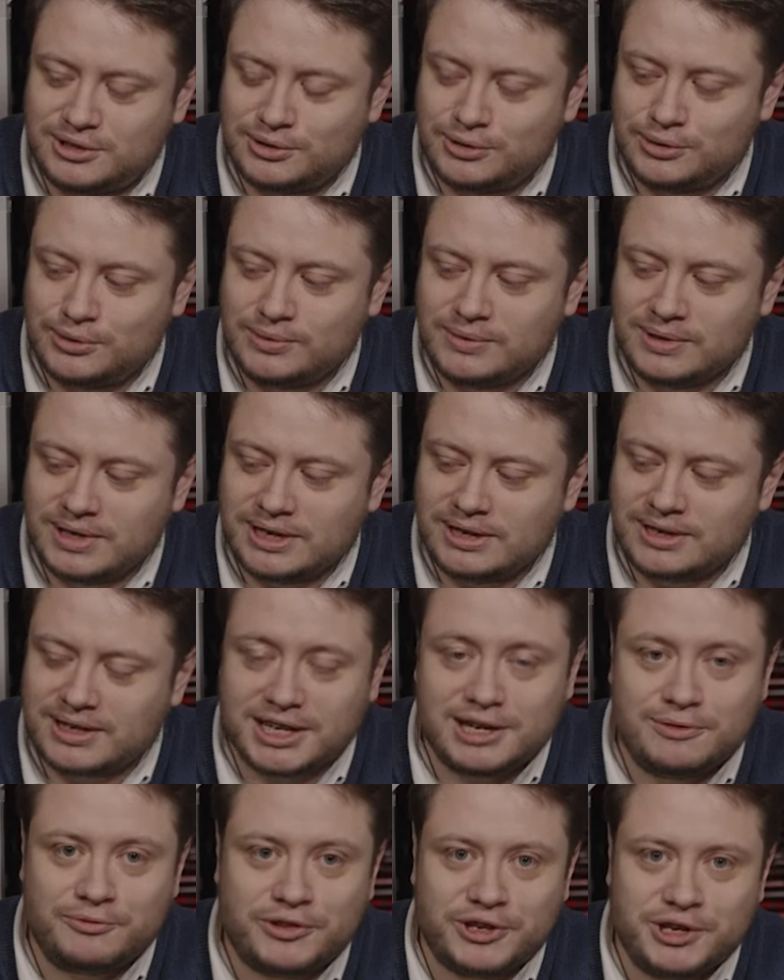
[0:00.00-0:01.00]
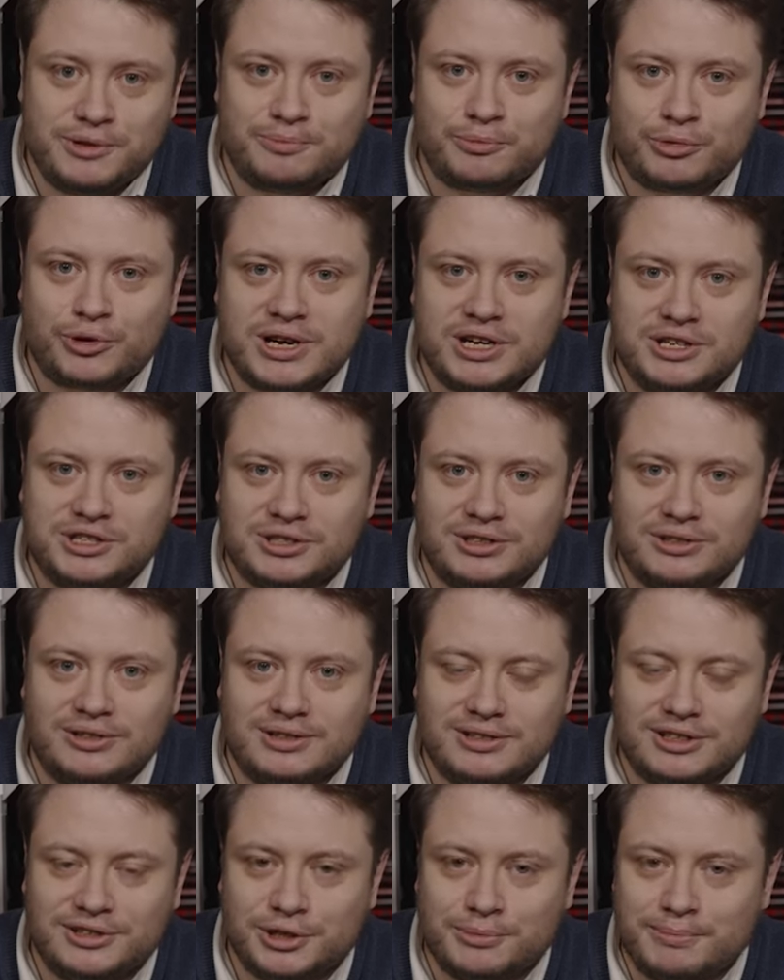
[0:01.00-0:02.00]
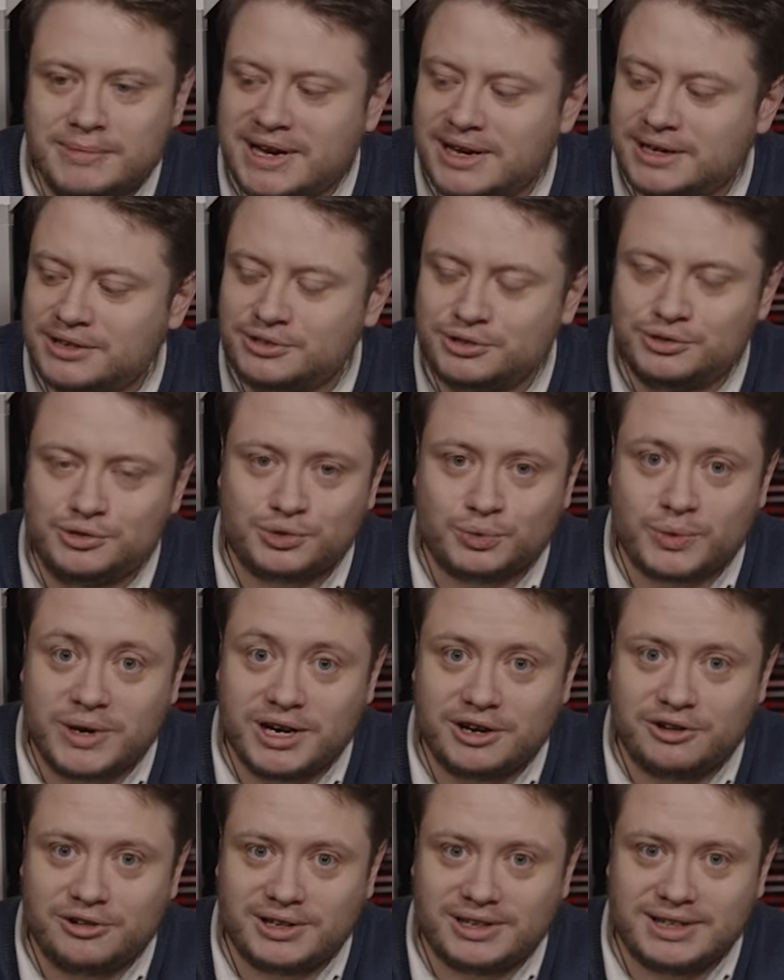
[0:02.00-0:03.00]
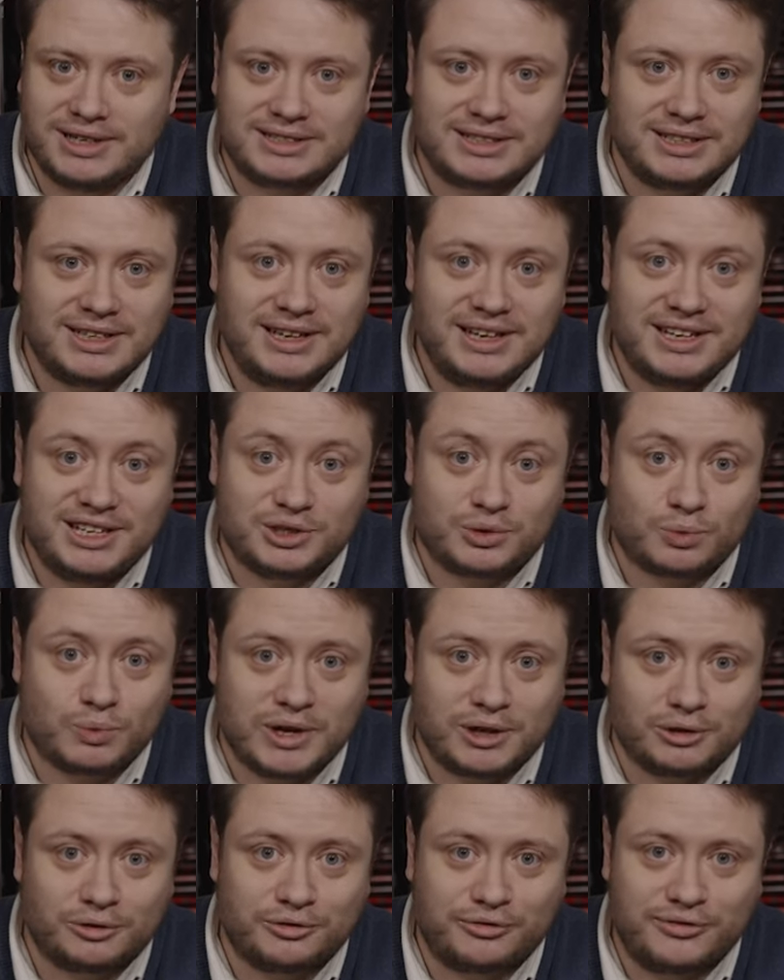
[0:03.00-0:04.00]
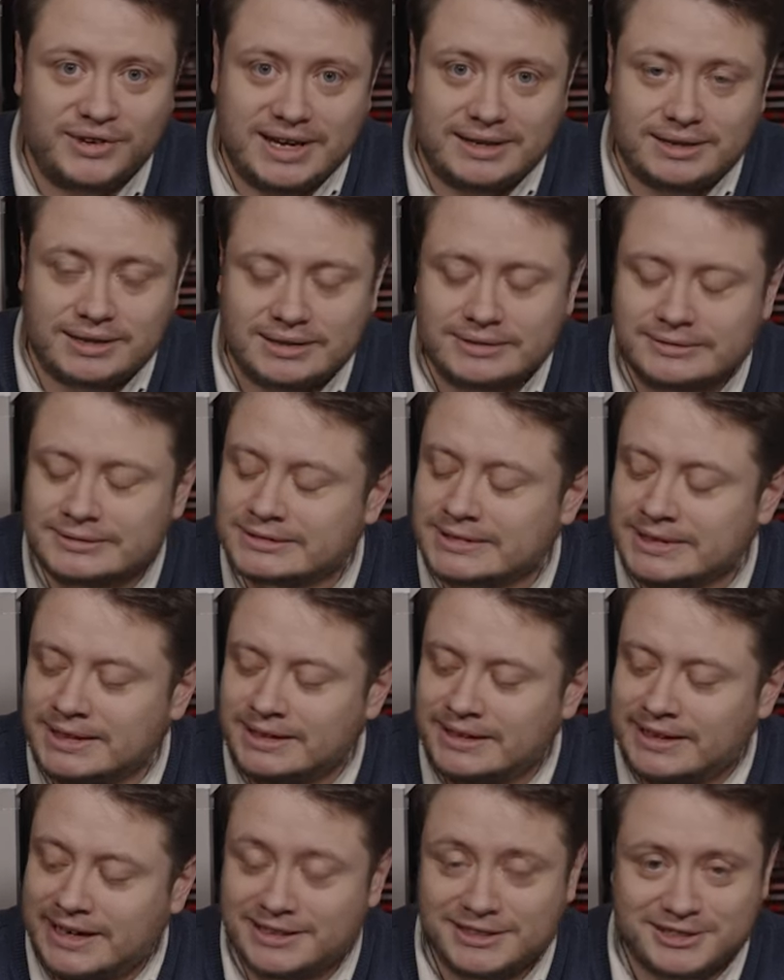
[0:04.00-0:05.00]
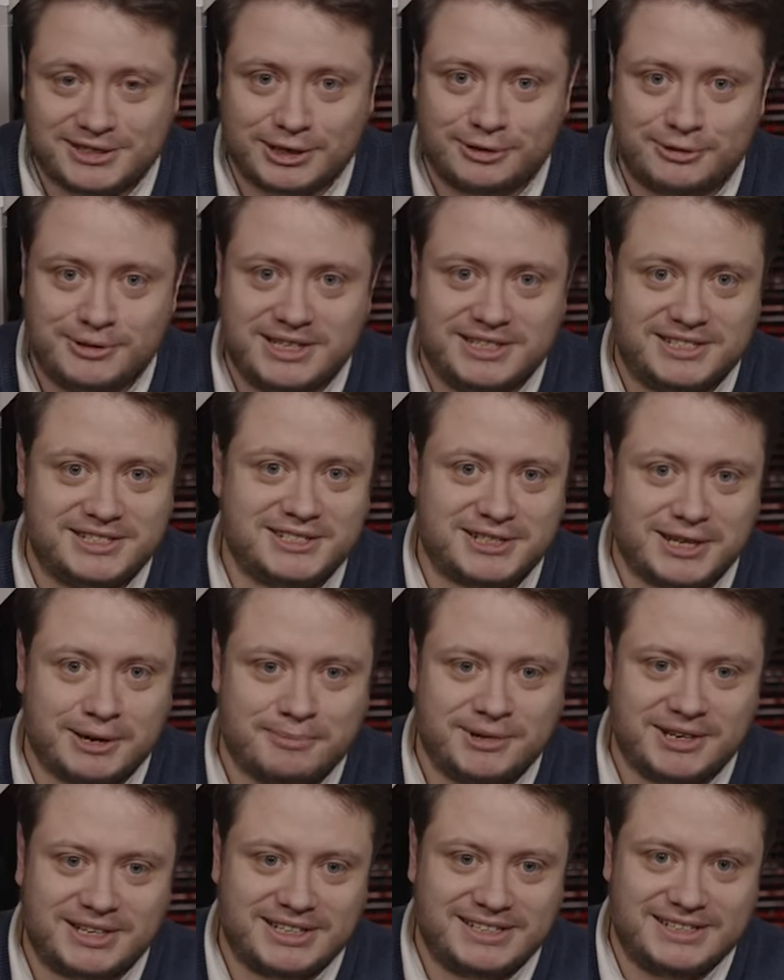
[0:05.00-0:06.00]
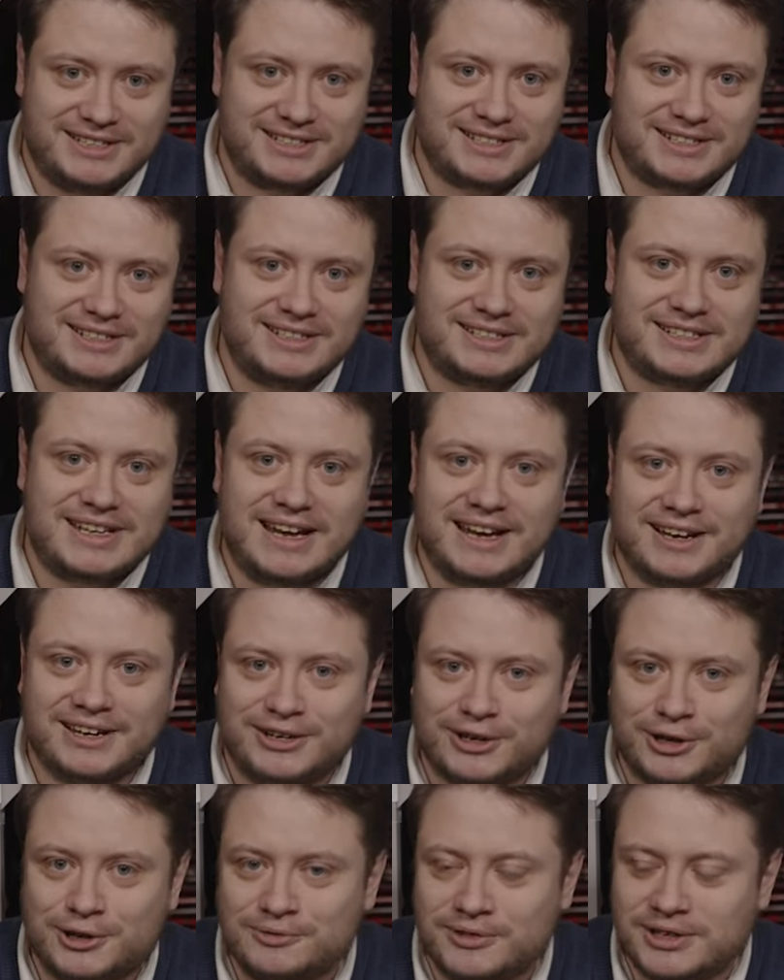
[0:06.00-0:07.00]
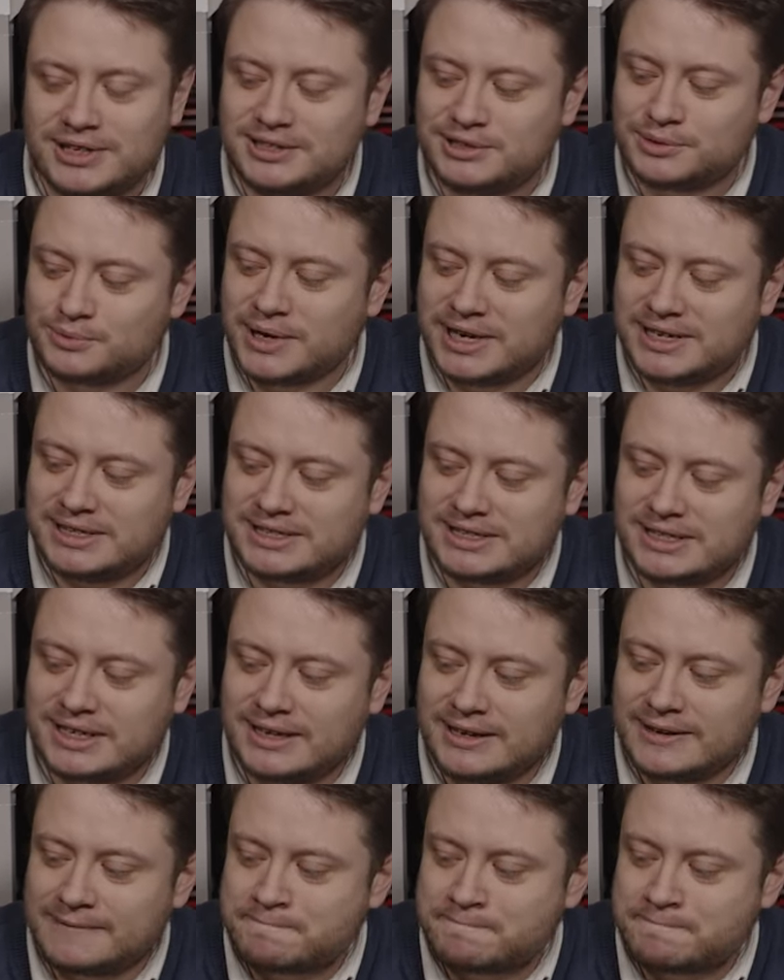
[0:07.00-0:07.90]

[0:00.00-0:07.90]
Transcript: to give the impression that the man who's wearing it is well fed, and so his stomach is hanging over his waist.